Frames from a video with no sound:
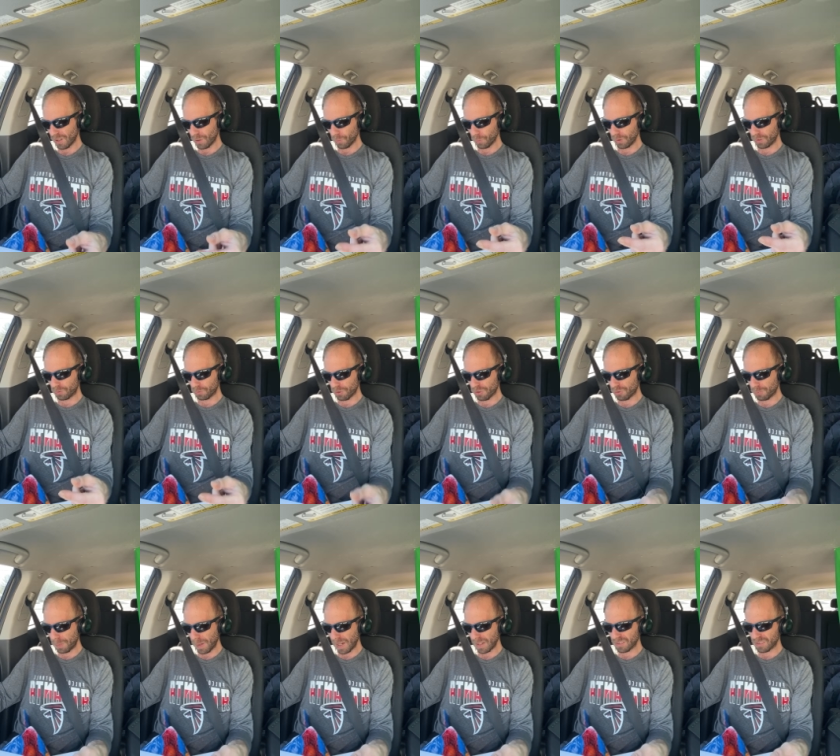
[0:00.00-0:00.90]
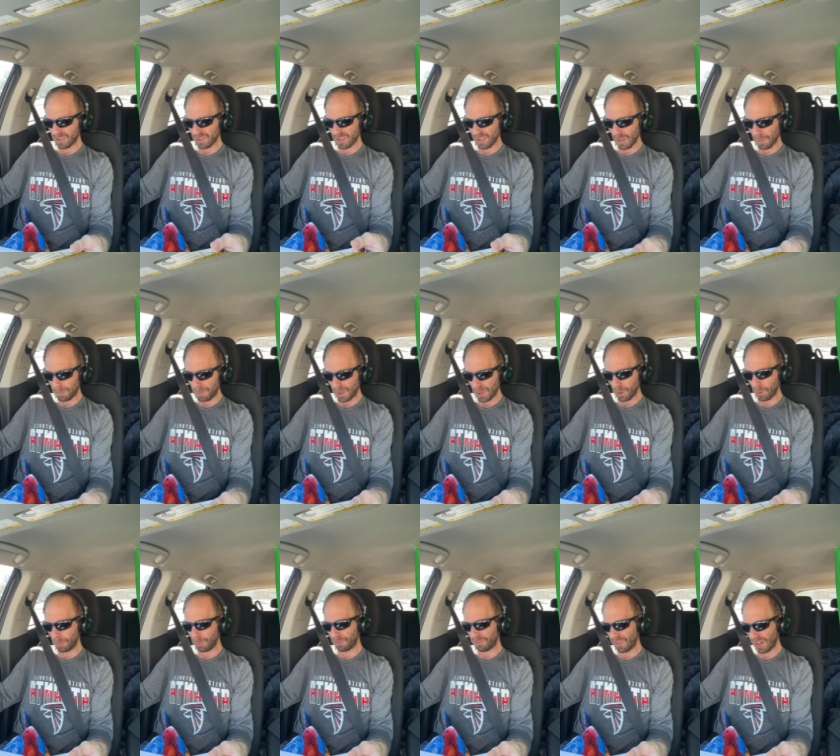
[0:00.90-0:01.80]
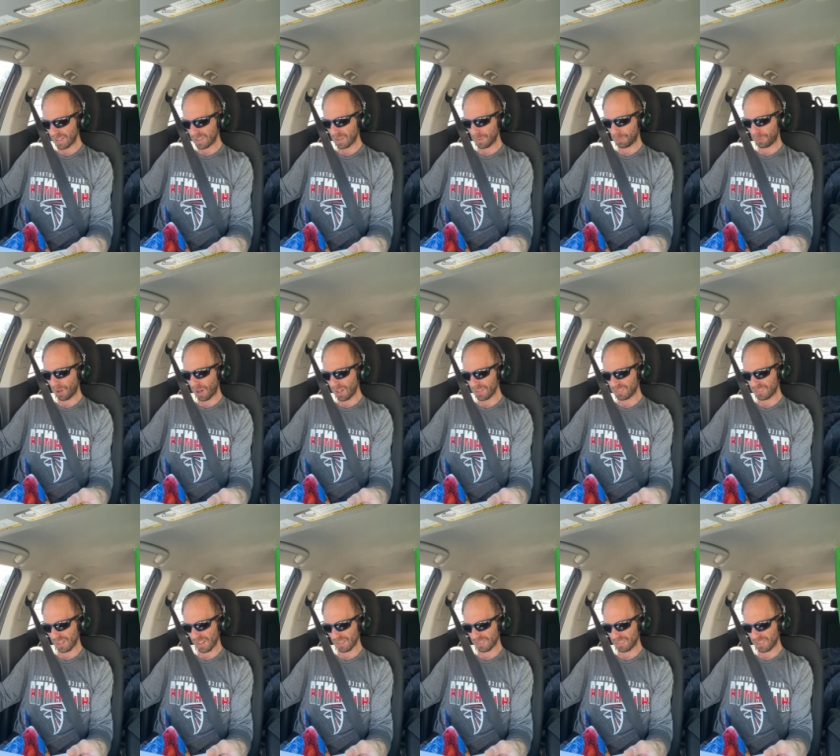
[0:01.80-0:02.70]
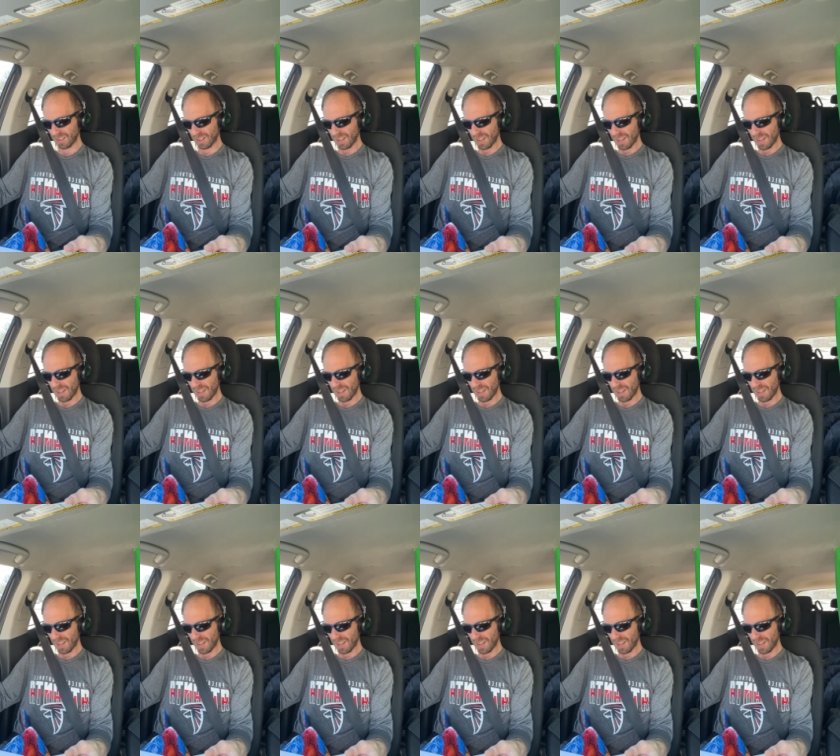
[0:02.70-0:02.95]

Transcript: with respect to the appeal perfecting process,